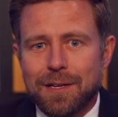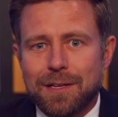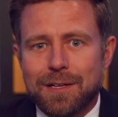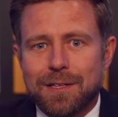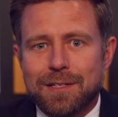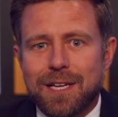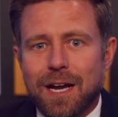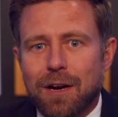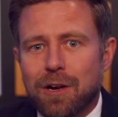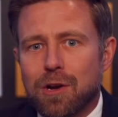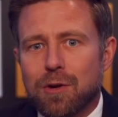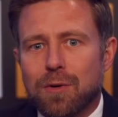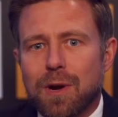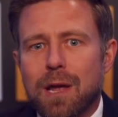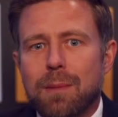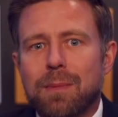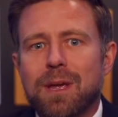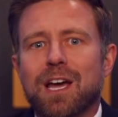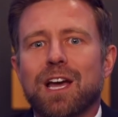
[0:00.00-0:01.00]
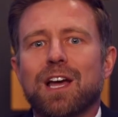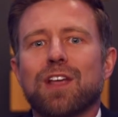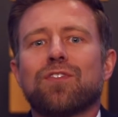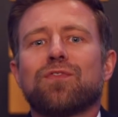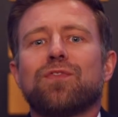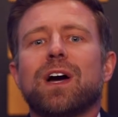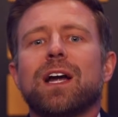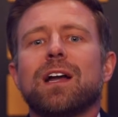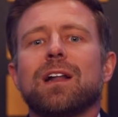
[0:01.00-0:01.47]
Saudi Arabia
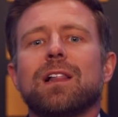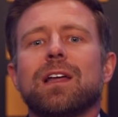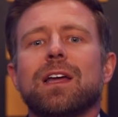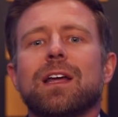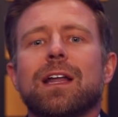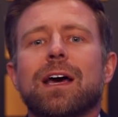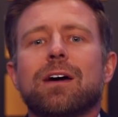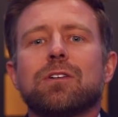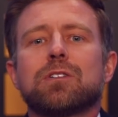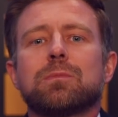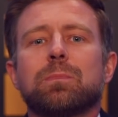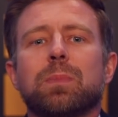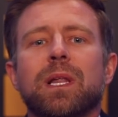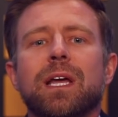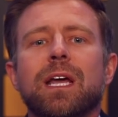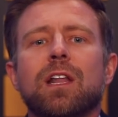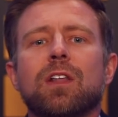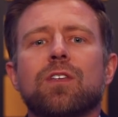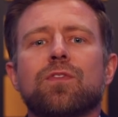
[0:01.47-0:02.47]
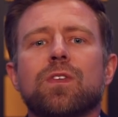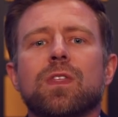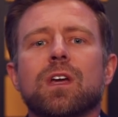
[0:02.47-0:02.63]
has finally announced plans